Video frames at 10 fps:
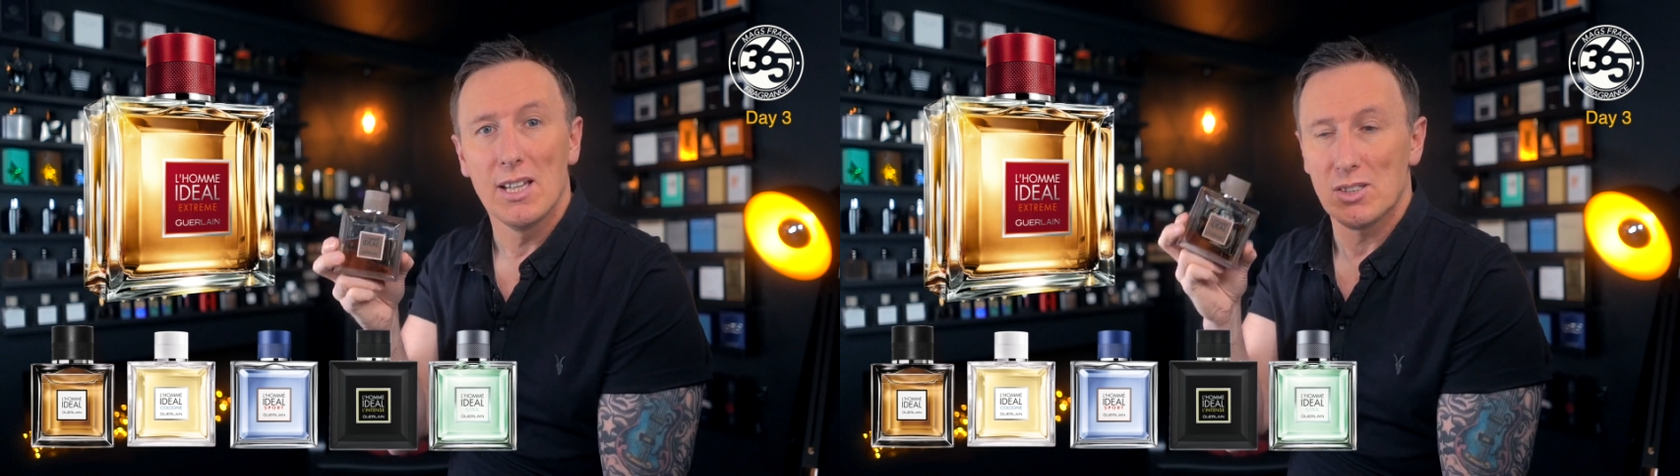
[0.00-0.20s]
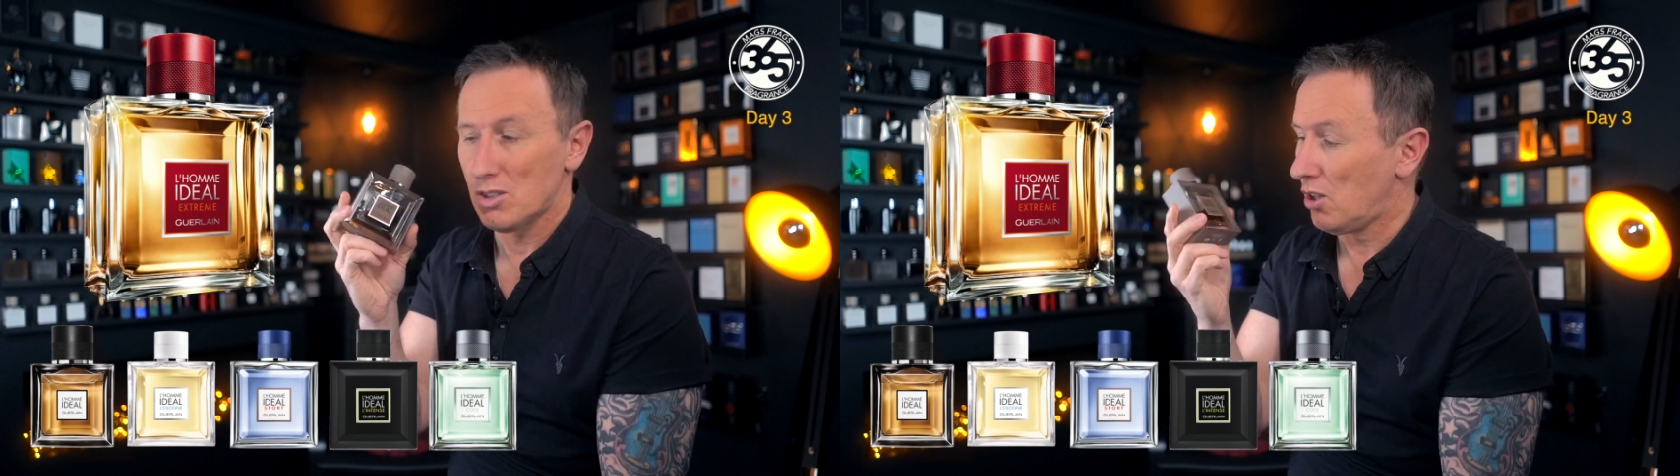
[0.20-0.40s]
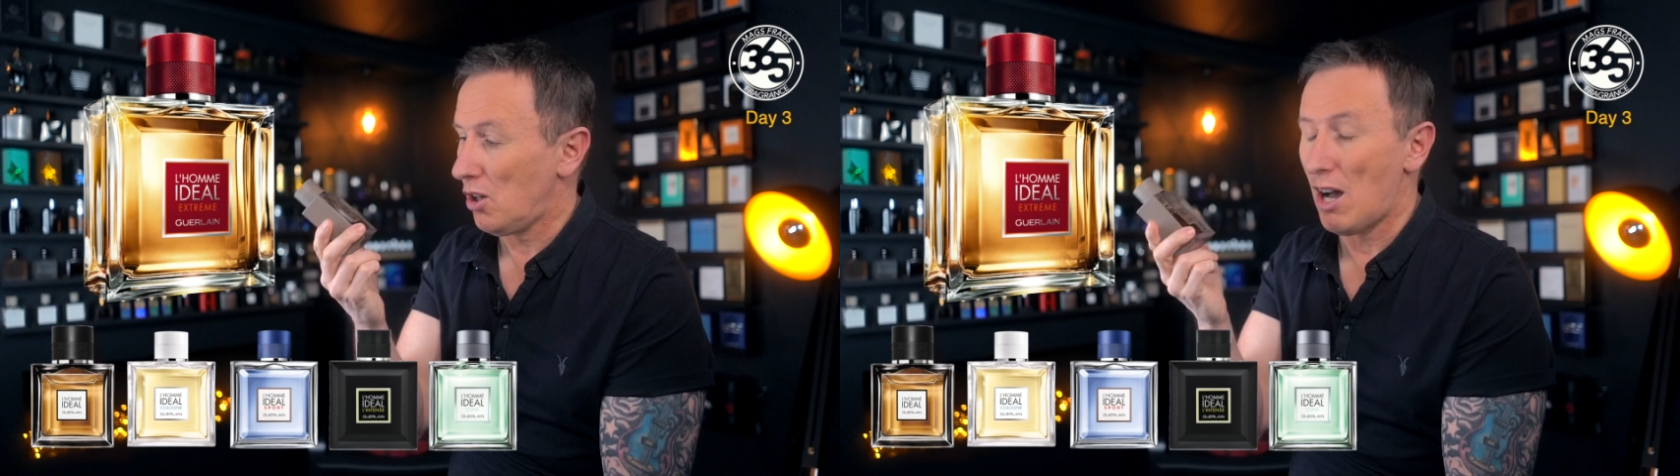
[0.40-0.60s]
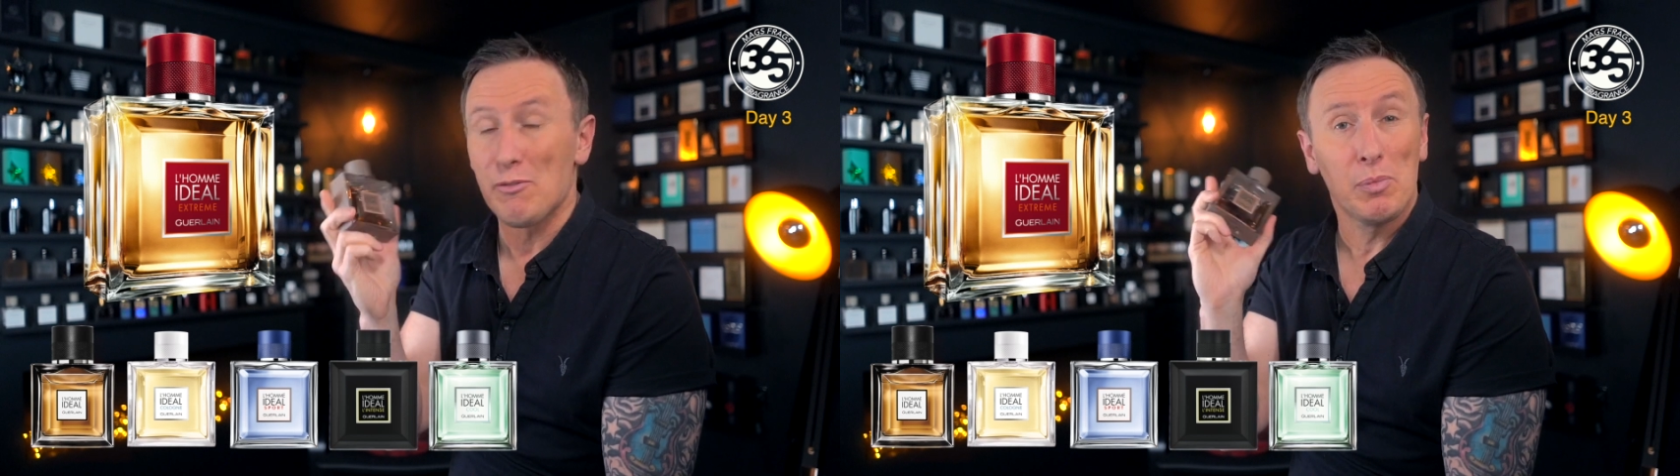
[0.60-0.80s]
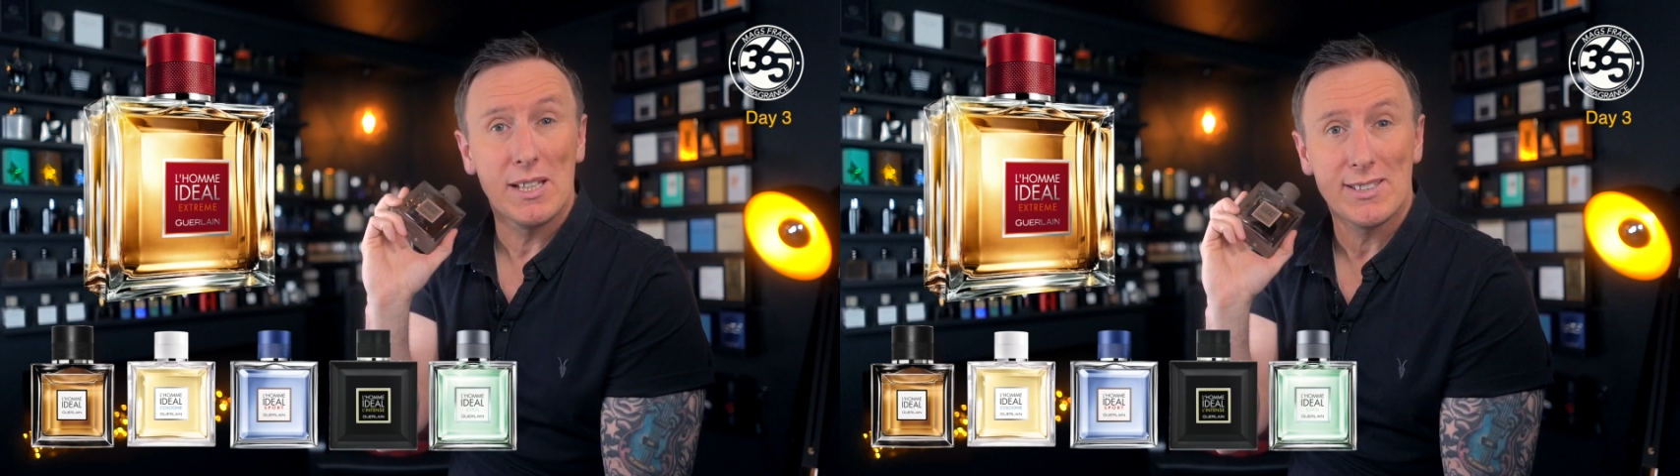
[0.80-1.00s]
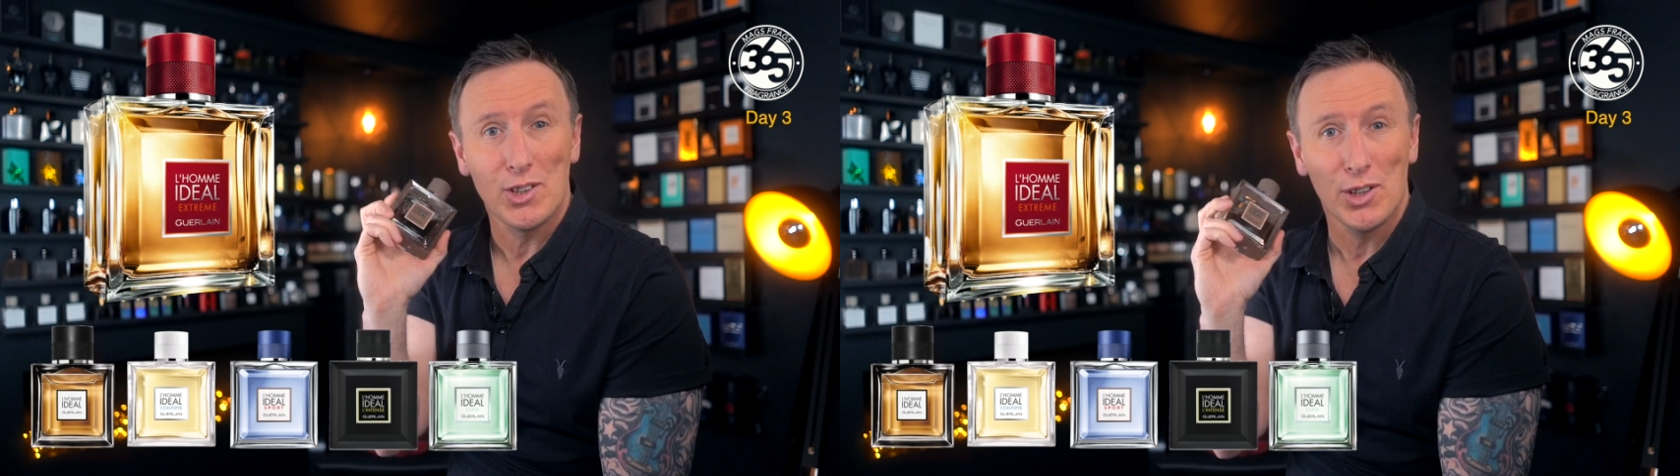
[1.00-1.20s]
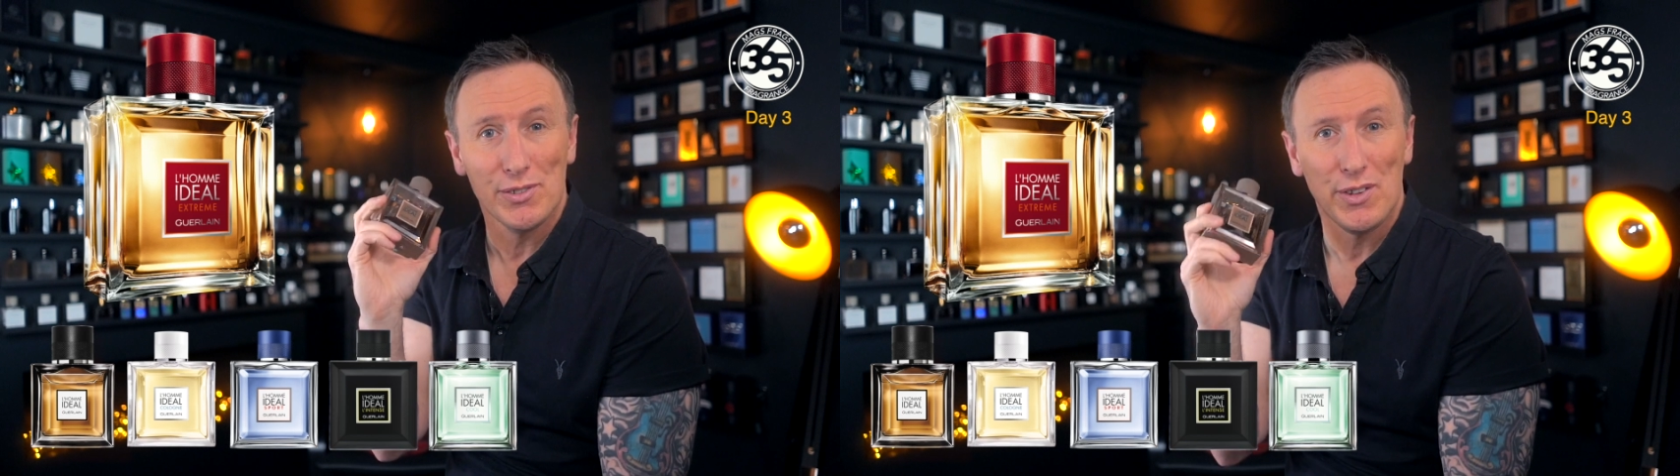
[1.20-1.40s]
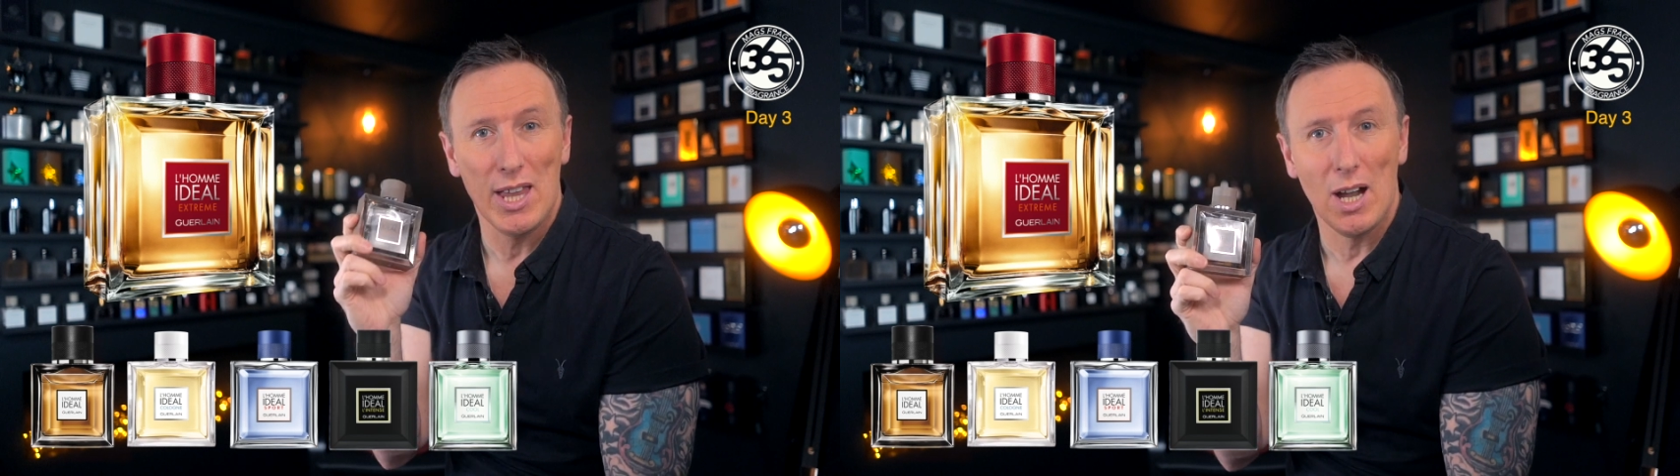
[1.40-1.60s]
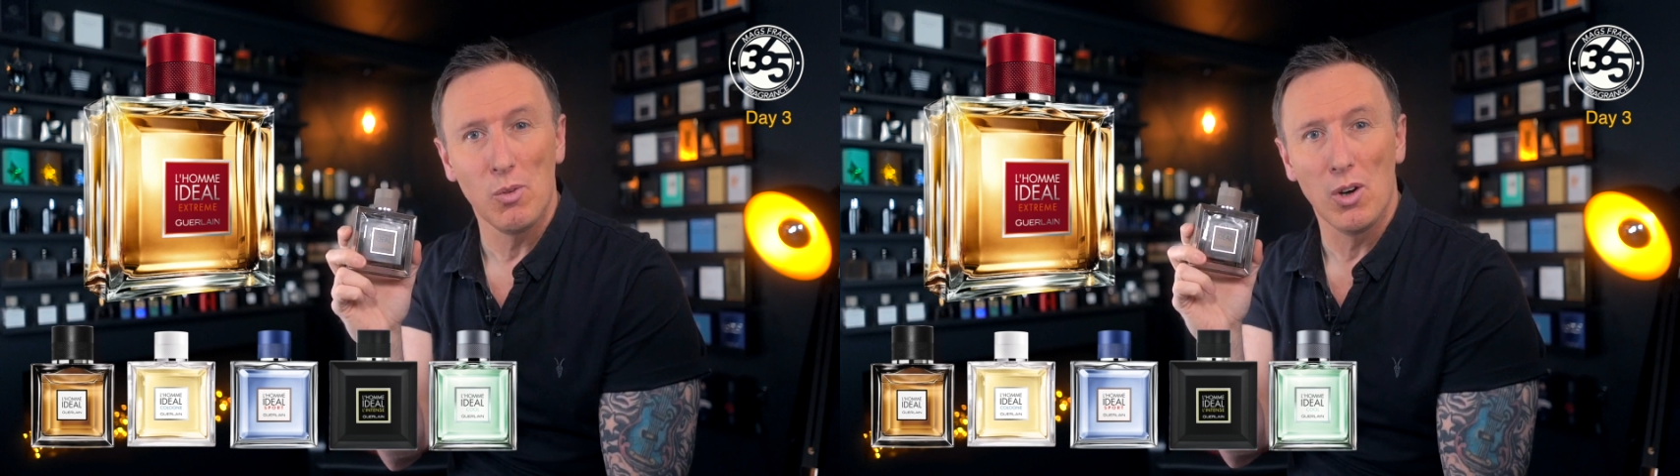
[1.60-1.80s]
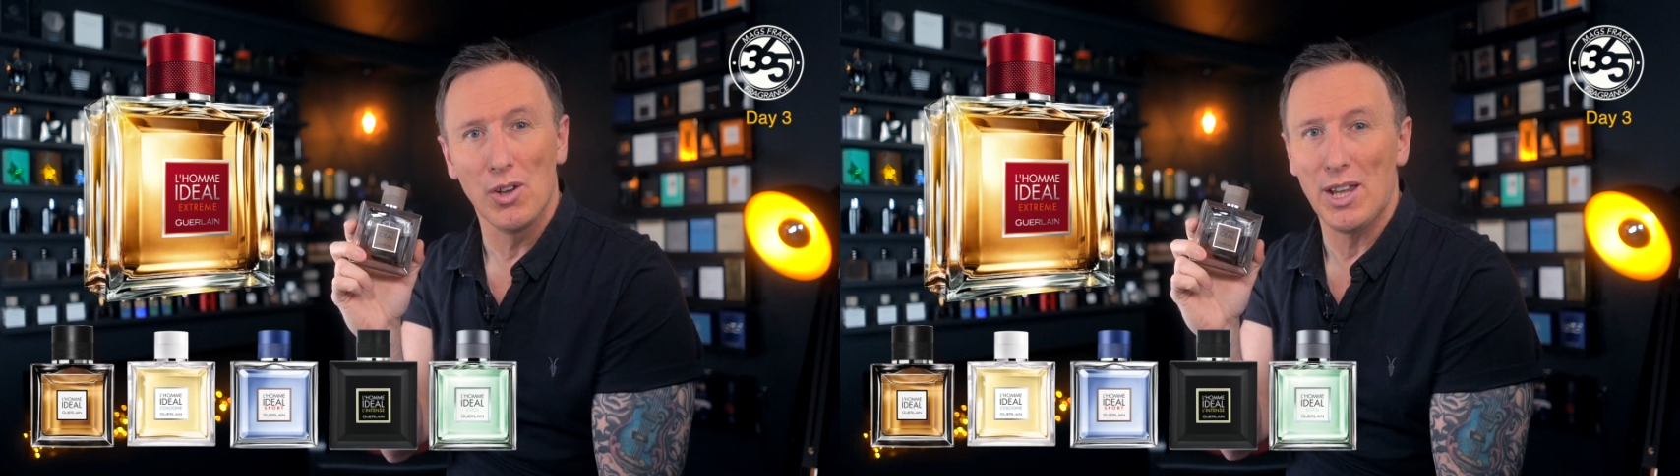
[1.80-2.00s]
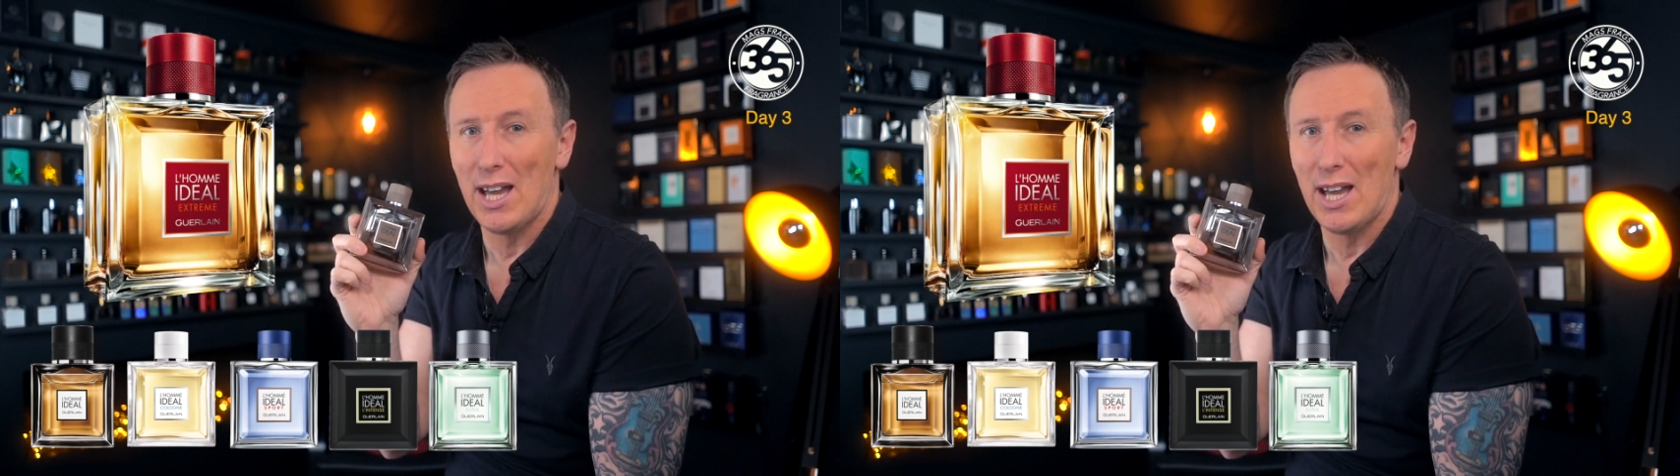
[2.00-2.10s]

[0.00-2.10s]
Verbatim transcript: So I've placed an order for that one,